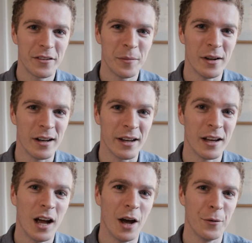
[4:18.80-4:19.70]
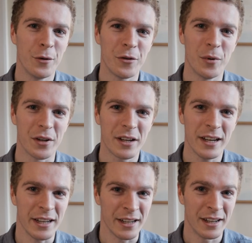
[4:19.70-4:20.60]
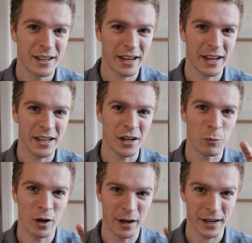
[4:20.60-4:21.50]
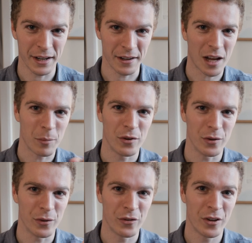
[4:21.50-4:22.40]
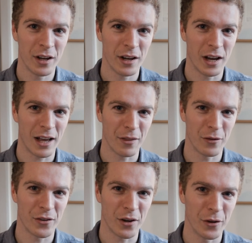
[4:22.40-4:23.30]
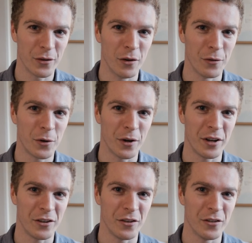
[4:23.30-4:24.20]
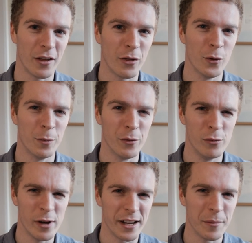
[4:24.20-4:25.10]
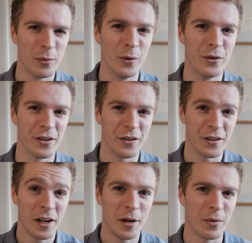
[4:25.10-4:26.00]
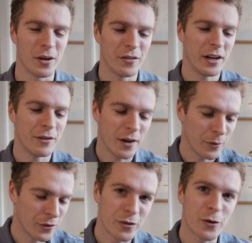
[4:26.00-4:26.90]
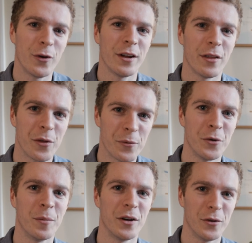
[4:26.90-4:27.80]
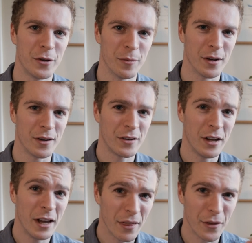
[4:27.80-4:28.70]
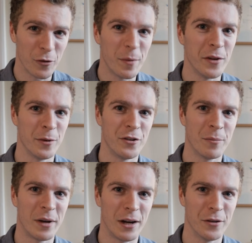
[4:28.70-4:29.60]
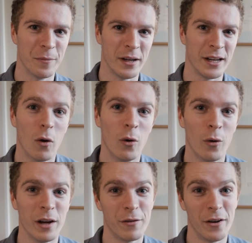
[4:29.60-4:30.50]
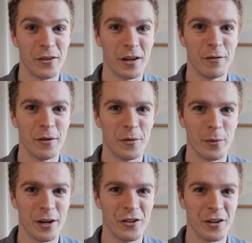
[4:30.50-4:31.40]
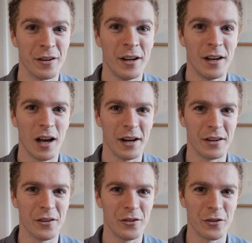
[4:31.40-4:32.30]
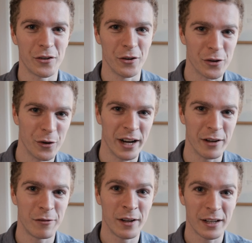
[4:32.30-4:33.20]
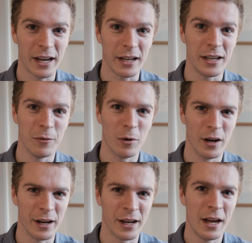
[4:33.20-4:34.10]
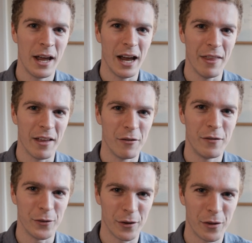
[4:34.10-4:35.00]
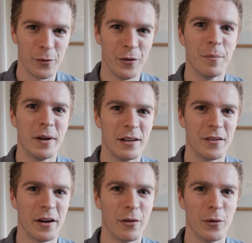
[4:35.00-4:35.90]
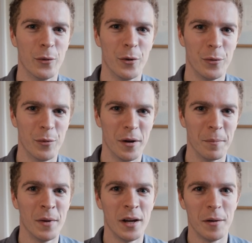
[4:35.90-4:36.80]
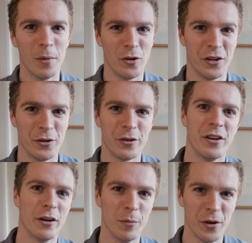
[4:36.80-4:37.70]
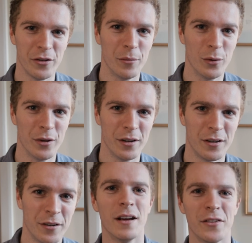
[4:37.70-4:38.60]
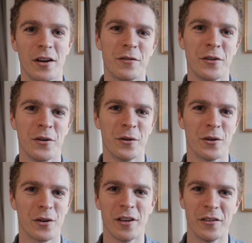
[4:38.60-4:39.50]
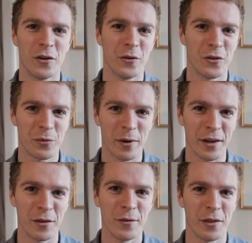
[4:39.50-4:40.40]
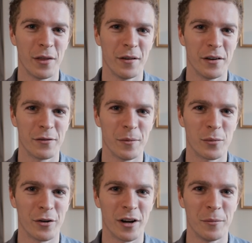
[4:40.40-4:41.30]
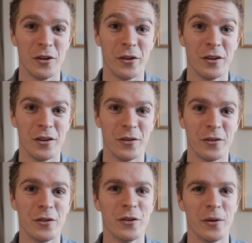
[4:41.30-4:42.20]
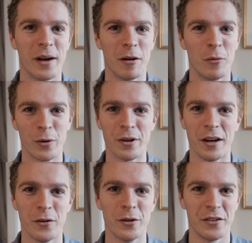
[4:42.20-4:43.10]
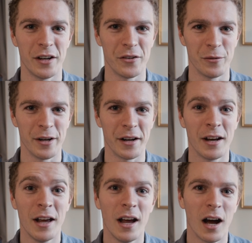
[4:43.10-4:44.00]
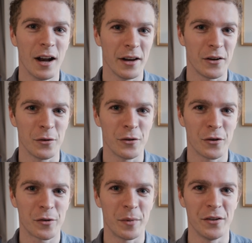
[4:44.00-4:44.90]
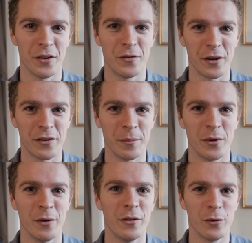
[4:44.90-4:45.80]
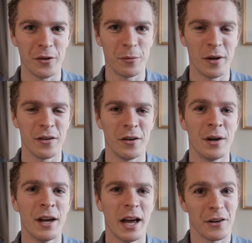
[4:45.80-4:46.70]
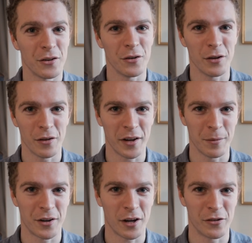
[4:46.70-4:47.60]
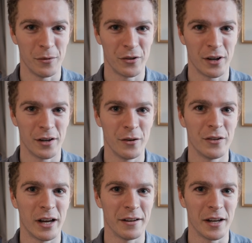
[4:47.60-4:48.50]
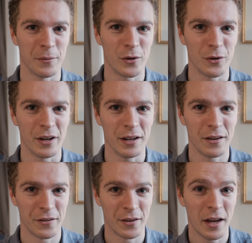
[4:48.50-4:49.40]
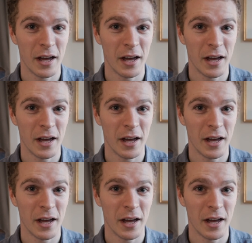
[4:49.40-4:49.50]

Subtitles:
Similarly, I would always put key, K-E-Y, in capitals at the start of quotations I thought were really important, because then if I was scrolling through my document, those bits would jump out at me. Or if I was looking for inspiration, I could just control F, K-E-Y, and then filter through the bits that I thought were most interesting or most important. Aside from Google Docs, there's a whole swathe of other different programs you can use to help organise your dissertation reading. I like Google Docs because it's very simple, it's always with you, and you can do the thing with the custom styles and table of contents.